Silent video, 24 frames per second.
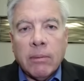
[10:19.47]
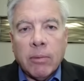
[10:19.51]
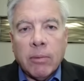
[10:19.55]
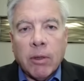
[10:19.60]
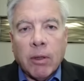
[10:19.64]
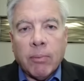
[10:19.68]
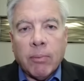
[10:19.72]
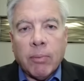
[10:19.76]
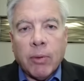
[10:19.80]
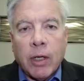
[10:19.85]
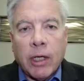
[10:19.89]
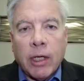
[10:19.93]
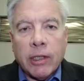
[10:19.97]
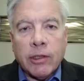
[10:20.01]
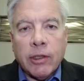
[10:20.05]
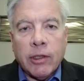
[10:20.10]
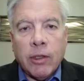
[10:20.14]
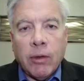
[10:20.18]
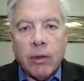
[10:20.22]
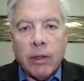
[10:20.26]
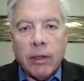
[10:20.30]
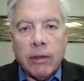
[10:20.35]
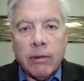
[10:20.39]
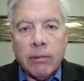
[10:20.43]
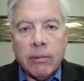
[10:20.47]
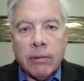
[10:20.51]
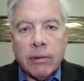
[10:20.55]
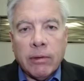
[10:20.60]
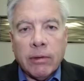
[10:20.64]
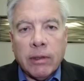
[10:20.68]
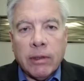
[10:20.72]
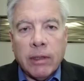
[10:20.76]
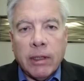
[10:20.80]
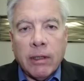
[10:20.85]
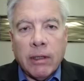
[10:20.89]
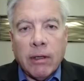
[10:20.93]
but prosecuting
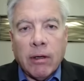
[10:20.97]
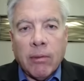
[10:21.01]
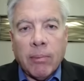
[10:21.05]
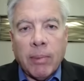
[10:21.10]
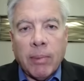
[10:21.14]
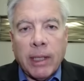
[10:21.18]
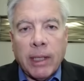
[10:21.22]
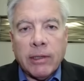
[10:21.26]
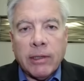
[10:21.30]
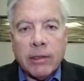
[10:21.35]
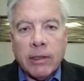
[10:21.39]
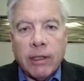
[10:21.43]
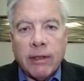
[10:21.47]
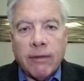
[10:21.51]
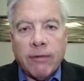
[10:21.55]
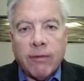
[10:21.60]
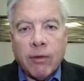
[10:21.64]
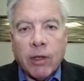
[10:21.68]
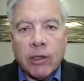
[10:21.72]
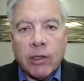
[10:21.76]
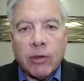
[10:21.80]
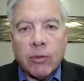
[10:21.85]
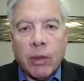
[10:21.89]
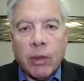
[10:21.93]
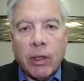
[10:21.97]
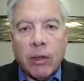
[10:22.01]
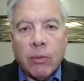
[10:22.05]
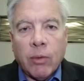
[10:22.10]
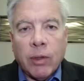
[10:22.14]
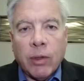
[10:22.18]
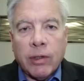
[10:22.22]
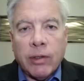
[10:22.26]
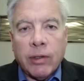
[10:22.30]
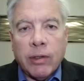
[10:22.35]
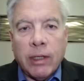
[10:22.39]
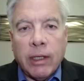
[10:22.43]
are basically frustrated
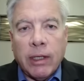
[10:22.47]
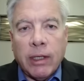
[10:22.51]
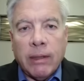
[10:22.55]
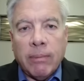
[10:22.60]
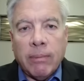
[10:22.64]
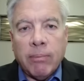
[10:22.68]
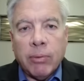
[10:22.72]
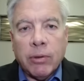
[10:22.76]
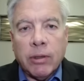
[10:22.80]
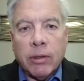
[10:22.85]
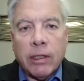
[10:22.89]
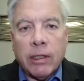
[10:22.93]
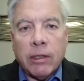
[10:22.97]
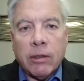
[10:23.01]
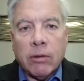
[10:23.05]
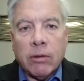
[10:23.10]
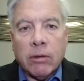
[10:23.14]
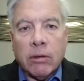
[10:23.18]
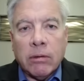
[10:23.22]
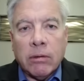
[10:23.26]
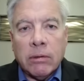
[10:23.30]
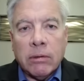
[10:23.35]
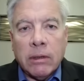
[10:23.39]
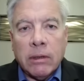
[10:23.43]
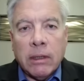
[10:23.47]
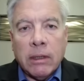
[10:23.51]
with the political